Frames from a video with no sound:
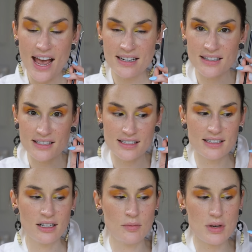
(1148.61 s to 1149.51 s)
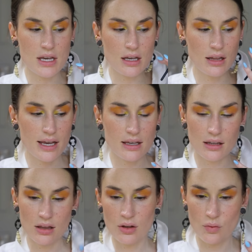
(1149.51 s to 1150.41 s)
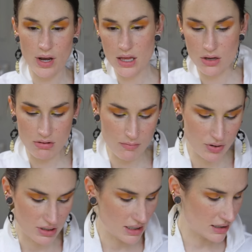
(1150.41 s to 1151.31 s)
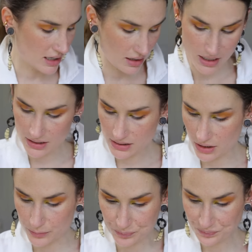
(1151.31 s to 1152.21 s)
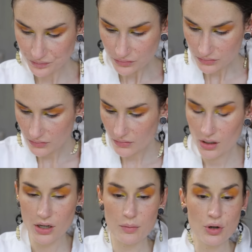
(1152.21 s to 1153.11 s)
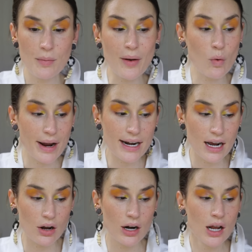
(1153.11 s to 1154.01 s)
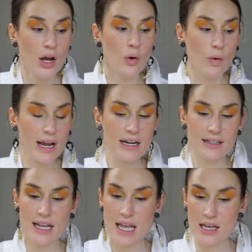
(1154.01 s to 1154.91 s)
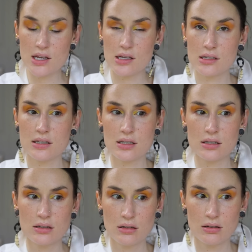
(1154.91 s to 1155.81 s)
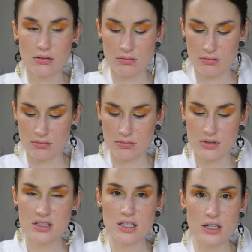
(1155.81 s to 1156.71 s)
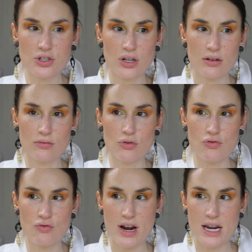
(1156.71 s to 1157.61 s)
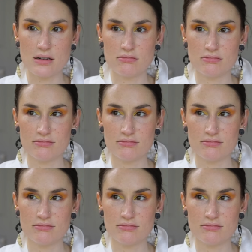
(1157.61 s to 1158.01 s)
and this is gonna be like the way that you can put detail in, so gonna pull my white out. White is such a great